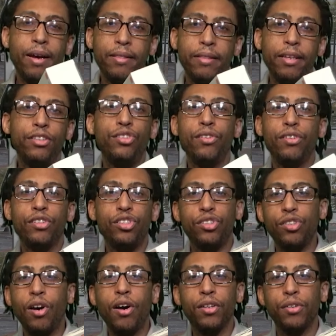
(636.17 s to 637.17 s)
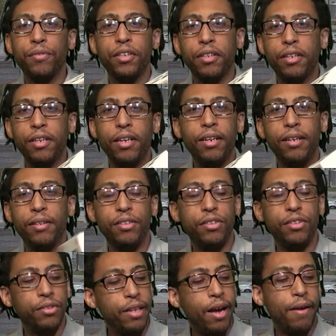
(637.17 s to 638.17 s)
unless you're a soldering
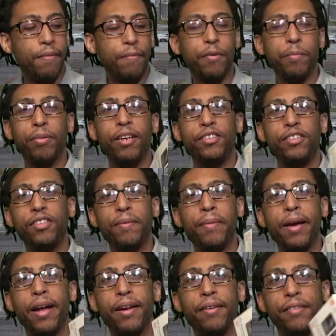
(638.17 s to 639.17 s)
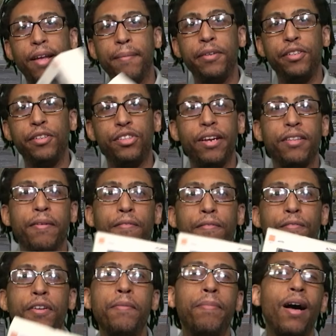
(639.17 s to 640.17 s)
king, you're not replacing the battery. That means you have to
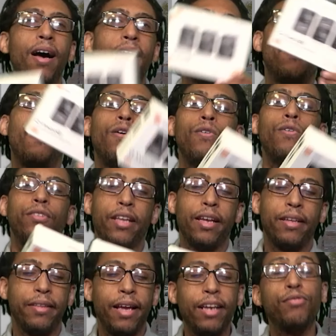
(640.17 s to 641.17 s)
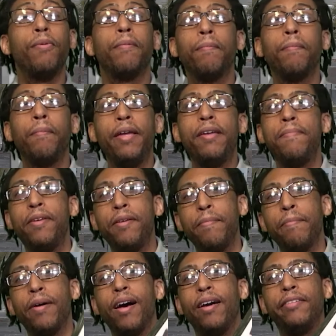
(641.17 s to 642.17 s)
rebuy the whole thing. That's what made
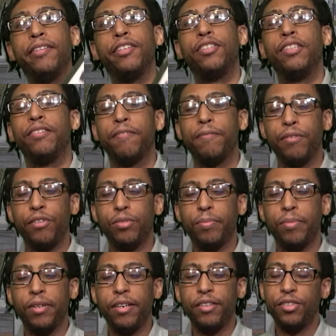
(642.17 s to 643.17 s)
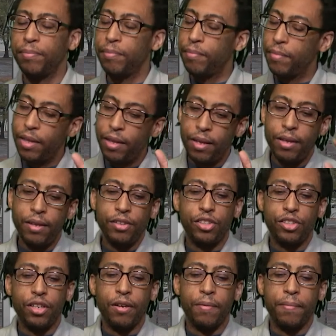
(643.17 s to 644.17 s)
me buy this in the first place.
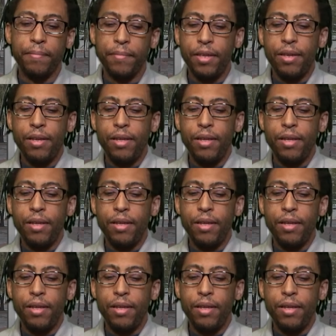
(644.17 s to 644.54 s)
So,